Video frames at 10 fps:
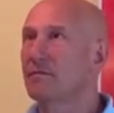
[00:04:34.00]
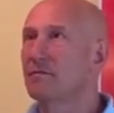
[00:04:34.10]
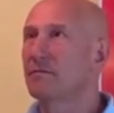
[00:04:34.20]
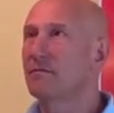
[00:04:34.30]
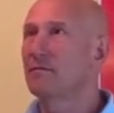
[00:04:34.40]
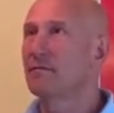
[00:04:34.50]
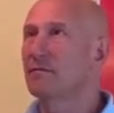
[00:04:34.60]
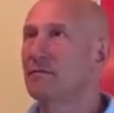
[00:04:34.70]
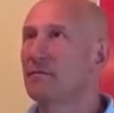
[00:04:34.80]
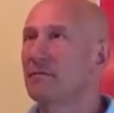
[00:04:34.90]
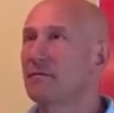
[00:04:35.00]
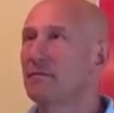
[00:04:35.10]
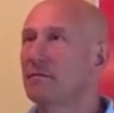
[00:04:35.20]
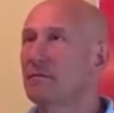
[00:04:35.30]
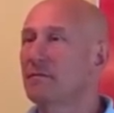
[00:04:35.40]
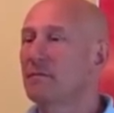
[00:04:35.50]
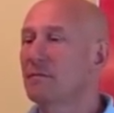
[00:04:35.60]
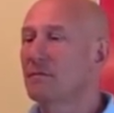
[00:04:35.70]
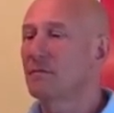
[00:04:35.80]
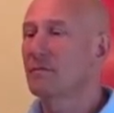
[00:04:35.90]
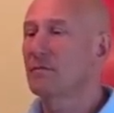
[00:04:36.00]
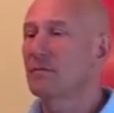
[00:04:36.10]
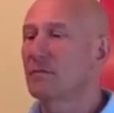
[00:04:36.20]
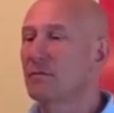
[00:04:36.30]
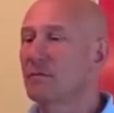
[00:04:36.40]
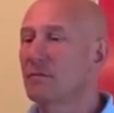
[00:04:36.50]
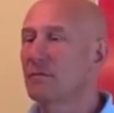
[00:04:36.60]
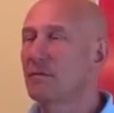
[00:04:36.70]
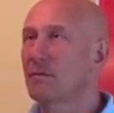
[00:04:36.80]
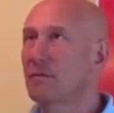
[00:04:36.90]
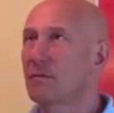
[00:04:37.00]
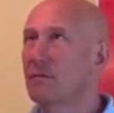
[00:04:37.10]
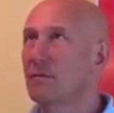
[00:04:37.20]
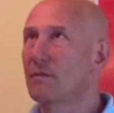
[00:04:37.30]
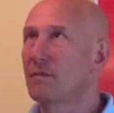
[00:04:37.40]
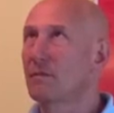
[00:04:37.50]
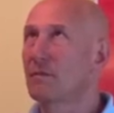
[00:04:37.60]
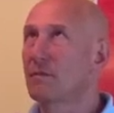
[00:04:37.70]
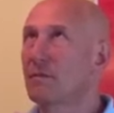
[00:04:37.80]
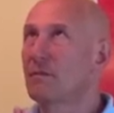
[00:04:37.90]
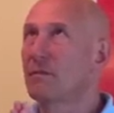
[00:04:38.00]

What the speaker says: (silence)